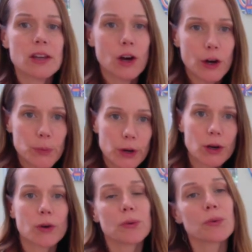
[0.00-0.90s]
the artwork
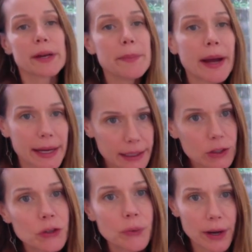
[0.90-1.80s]

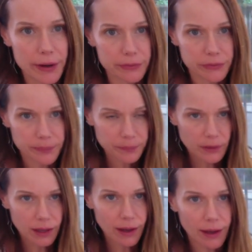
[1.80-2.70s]
remind you of?
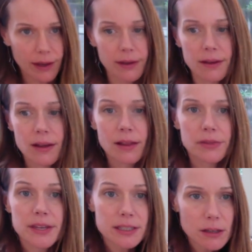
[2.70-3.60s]
Okay.
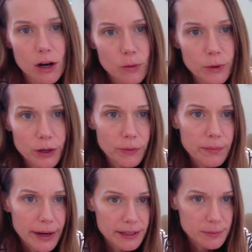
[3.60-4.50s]
This artwork
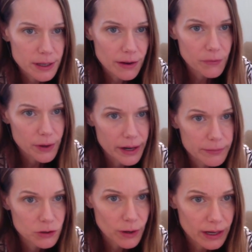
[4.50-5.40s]
reminds me of when
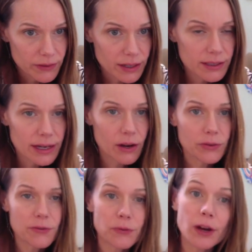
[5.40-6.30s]
I'm driving down
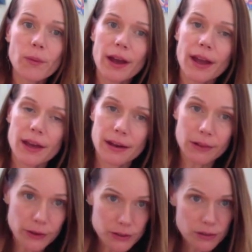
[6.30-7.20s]
the freeway and
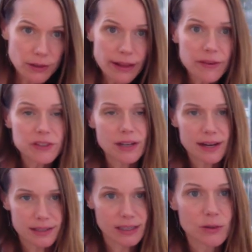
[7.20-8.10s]
I look to the left and
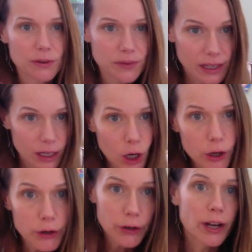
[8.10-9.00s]
I see graffiti
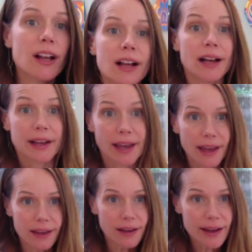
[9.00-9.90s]
art.
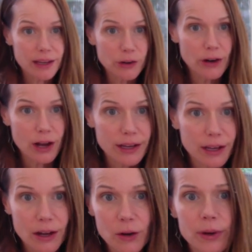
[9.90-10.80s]
Okay. I hear
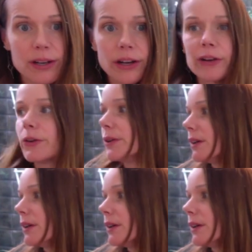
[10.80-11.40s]
knocking on a window.